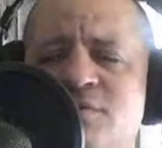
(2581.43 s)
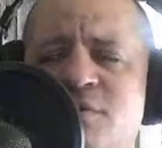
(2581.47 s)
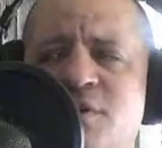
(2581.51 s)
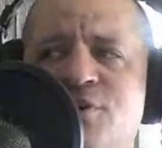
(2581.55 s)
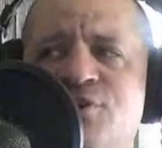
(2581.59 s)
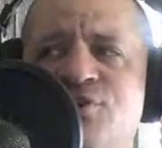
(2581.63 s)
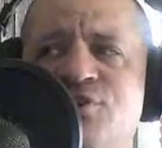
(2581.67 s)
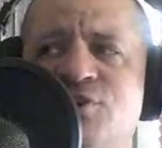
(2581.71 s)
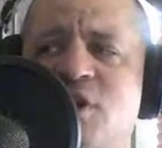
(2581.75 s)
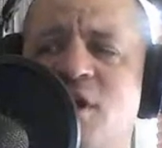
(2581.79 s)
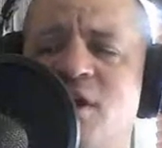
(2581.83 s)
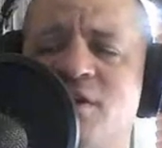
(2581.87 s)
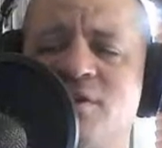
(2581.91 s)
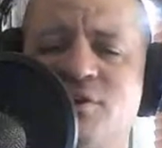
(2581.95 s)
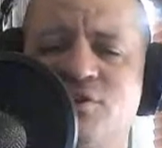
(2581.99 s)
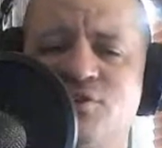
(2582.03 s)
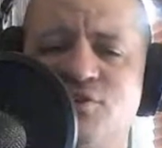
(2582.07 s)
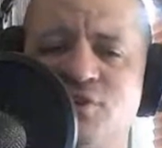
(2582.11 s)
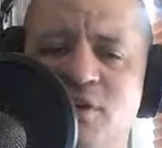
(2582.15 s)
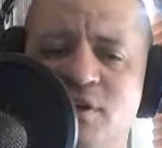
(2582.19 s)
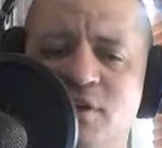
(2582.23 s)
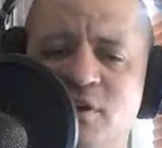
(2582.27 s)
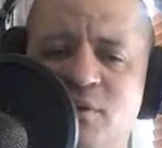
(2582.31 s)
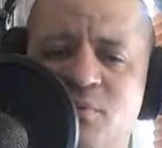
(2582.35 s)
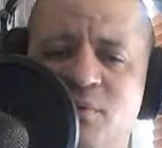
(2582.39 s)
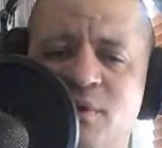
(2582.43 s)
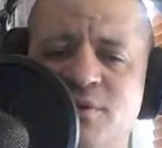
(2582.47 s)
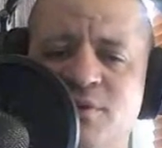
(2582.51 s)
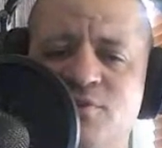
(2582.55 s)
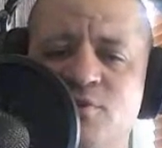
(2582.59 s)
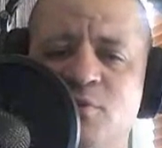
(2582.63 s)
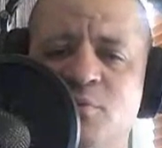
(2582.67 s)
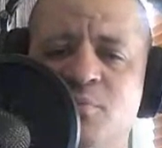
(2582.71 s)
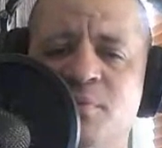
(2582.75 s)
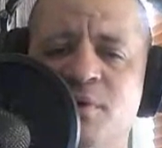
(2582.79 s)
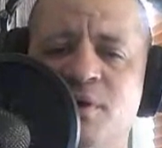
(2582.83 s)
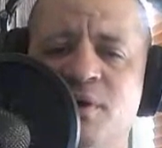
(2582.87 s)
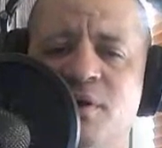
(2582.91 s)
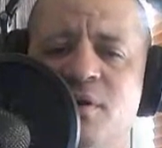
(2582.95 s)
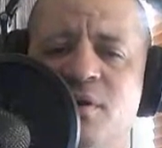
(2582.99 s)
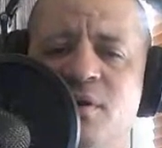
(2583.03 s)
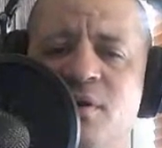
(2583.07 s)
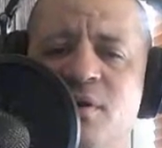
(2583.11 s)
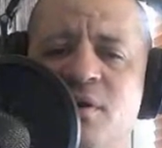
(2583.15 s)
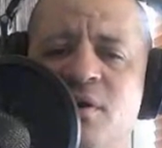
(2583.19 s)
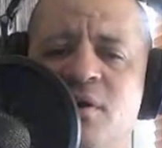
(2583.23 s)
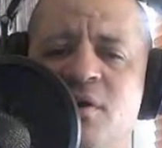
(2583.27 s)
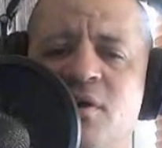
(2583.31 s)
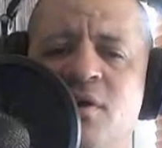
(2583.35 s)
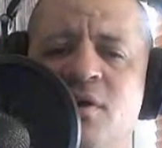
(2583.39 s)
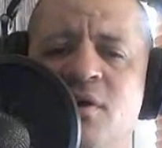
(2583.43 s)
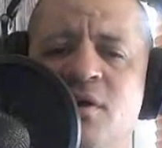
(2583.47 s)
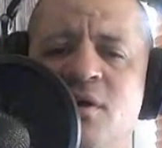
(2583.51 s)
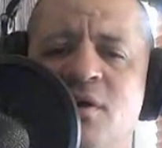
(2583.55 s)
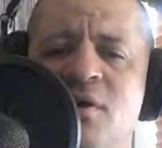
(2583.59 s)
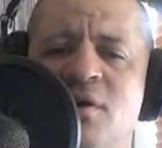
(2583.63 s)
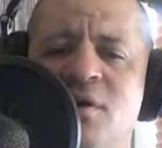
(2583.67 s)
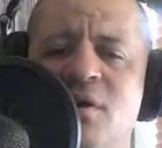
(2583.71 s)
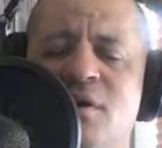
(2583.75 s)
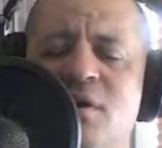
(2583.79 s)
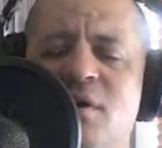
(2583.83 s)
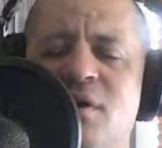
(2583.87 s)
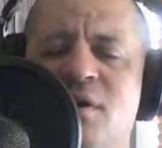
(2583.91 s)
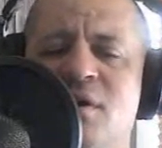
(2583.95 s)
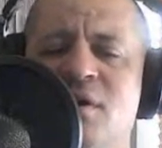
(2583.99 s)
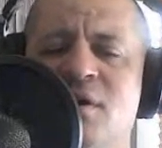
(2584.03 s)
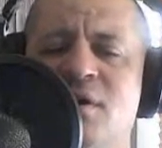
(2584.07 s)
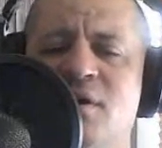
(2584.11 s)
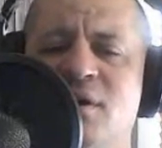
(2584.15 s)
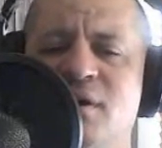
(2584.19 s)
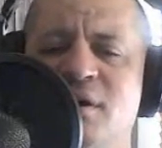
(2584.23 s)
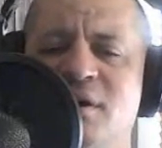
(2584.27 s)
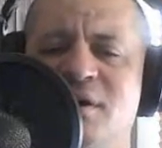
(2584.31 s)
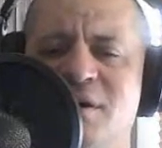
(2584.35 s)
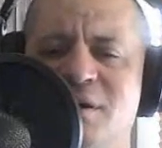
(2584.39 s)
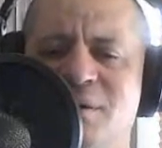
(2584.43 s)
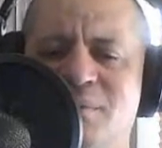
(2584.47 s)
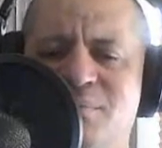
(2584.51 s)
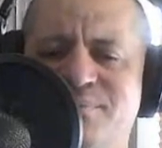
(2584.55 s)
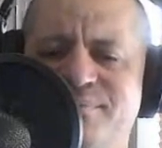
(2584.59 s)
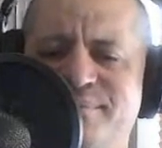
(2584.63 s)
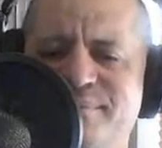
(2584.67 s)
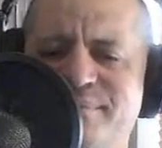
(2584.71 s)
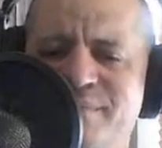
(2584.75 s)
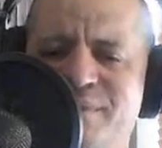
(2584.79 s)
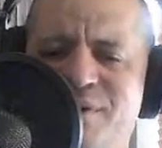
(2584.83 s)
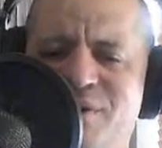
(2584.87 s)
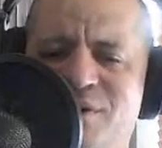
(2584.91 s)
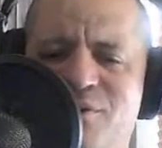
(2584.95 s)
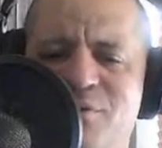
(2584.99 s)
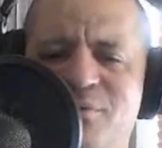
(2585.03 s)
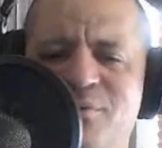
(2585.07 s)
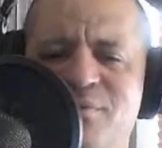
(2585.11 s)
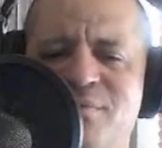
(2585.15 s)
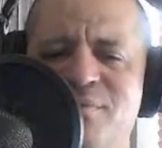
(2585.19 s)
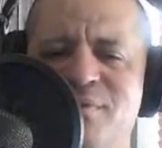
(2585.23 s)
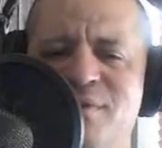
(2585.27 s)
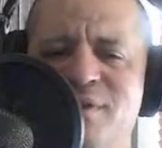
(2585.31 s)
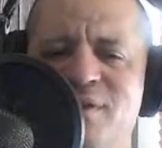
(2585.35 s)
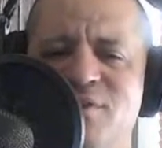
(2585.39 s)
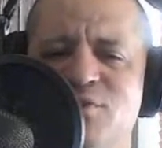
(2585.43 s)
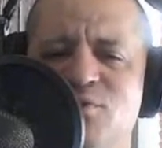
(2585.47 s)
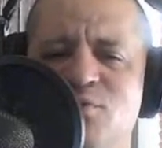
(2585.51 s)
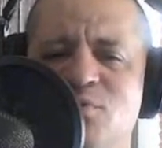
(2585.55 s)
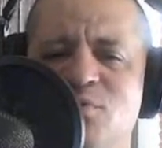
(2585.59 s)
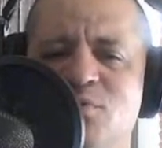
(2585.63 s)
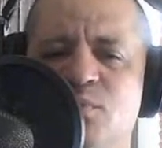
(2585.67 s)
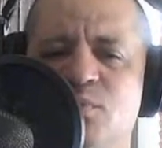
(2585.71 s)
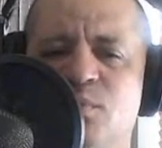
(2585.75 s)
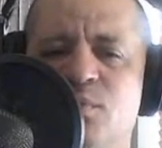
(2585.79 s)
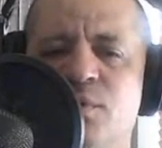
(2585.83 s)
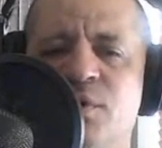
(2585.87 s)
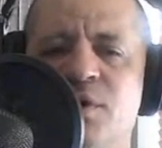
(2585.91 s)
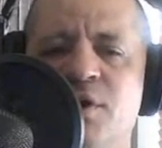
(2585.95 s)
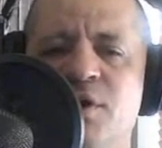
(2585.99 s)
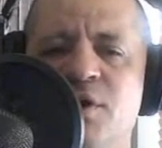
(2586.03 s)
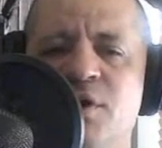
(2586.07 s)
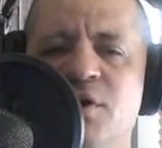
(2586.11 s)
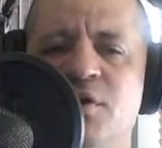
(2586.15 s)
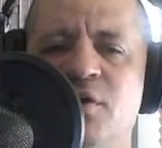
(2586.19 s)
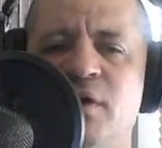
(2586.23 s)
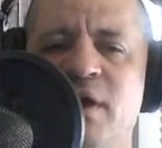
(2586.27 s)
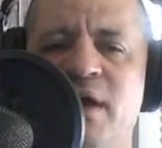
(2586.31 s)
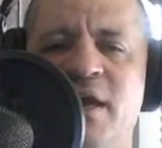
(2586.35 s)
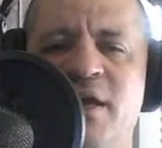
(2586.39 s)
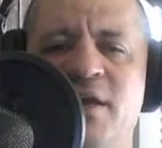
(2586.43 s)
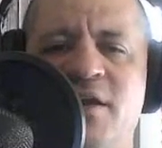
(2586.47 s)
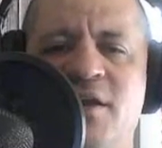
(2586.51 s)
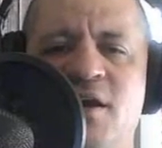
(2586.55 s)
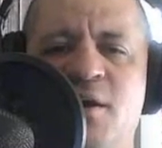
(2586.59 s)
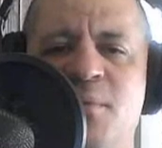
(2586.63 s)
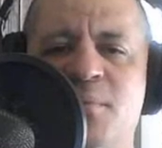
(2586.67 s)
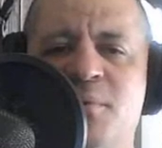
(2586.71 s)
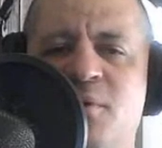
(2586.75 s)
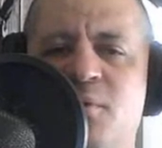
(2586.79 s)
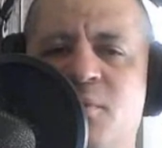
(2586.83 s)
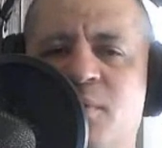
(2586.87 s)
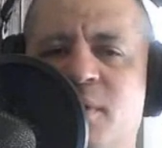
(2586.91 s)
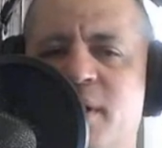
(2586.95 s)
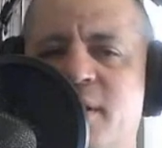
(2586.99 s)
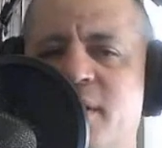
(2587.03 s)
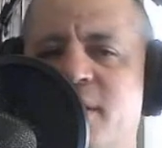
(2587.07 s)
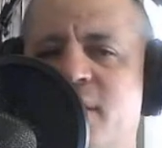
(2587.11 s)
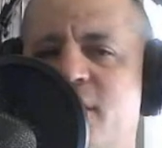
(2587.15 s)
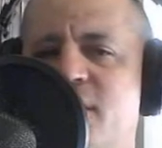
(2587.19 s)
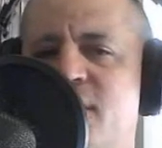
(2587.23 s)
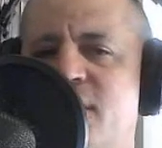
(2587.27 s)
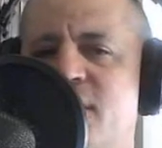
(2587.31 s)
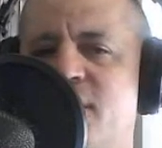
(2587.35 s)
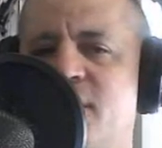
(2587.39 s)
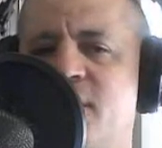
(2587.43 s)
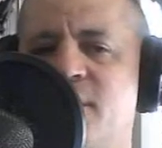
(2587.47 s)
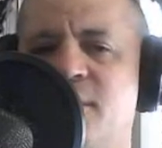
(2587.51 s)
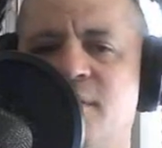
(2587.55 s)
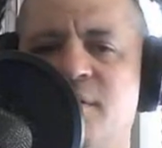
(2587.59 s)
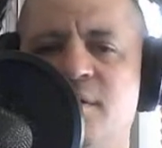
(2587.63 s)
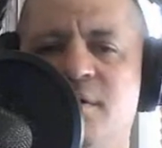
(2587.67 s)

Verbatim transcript: very shocked that she didn't wrestle, but, you know, this was real AEW right here.